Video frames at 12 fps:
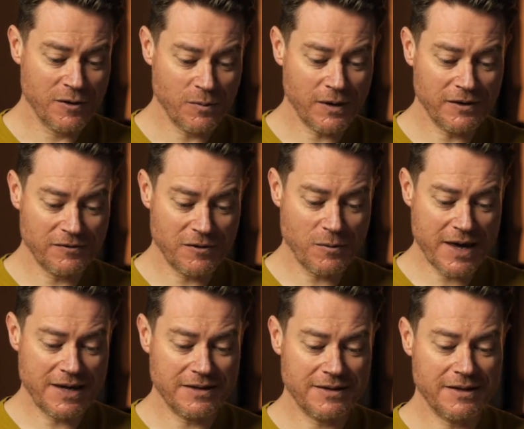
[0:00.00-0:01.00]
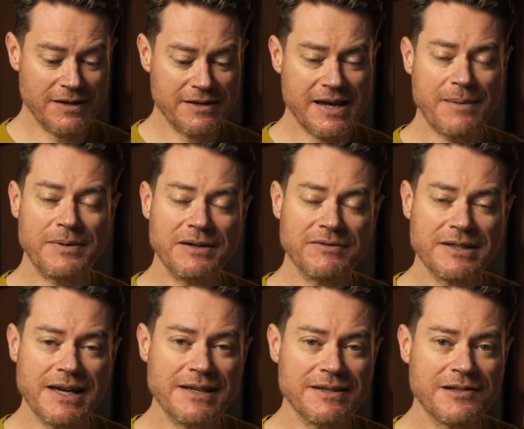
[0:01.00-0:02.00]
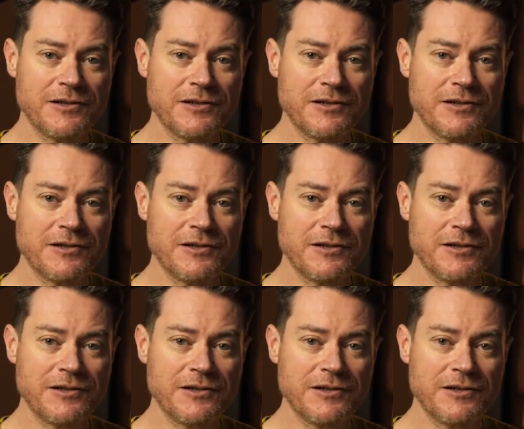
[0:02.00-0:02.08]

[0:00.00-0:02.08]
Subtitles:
one of the ways that a tablet retains its